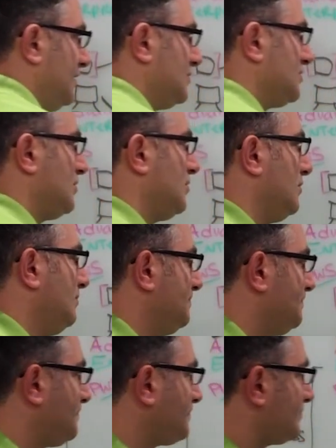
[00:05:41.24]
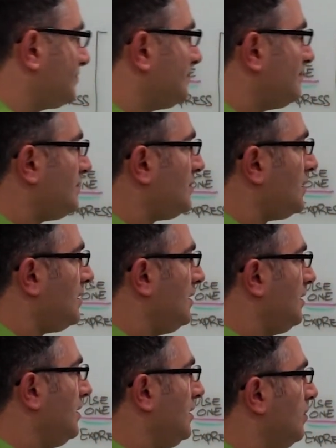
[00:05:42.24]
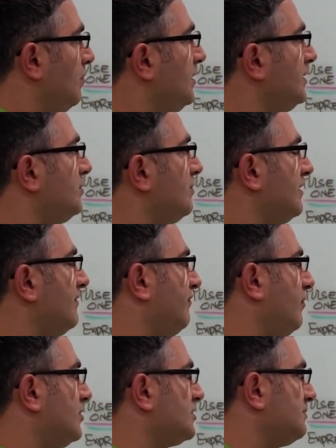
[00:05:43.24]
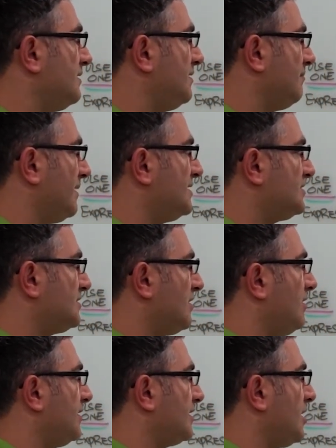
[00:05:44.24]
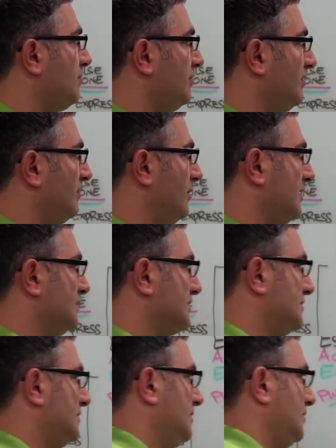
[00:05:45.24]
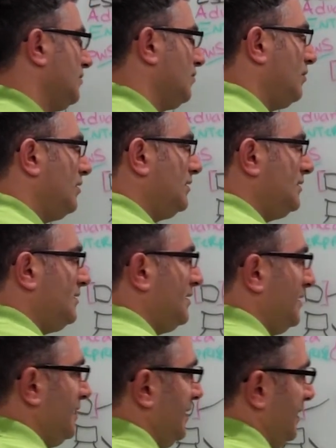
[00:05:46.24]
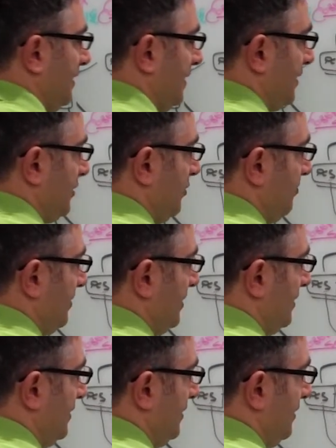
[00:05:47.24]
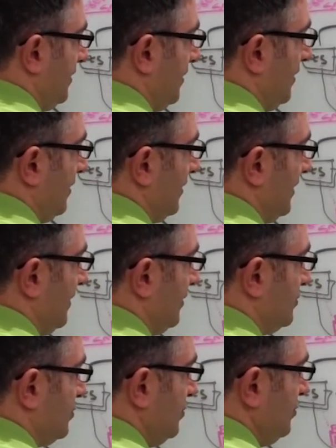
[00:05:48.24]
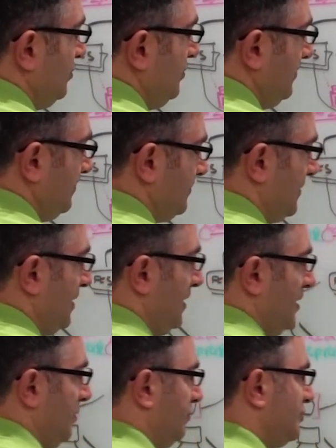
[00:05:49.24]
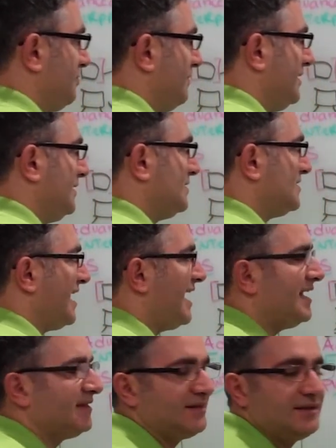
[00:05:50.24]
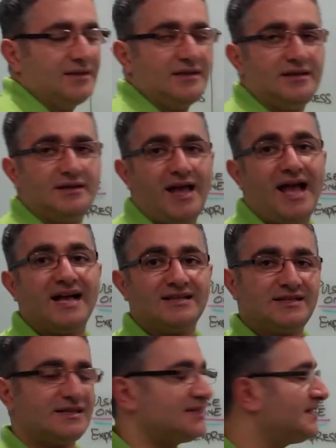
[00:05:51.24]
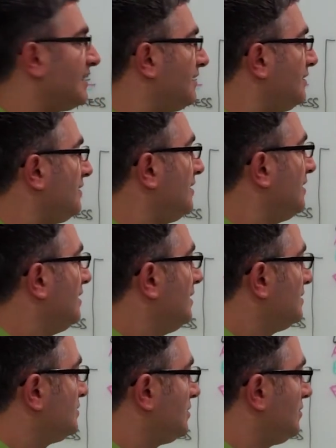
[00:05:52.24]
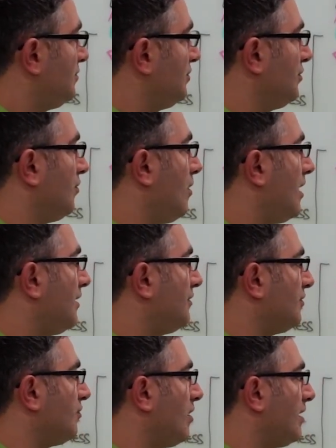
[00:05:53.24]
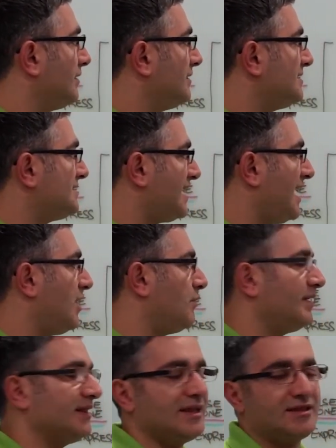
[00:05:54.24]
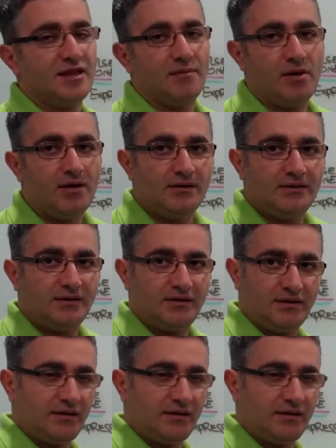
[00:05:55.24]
So we do enforcement based on a couple of ways. One, it could be layer 2, which means at the access layer, so your wired and wireless, how we let them on,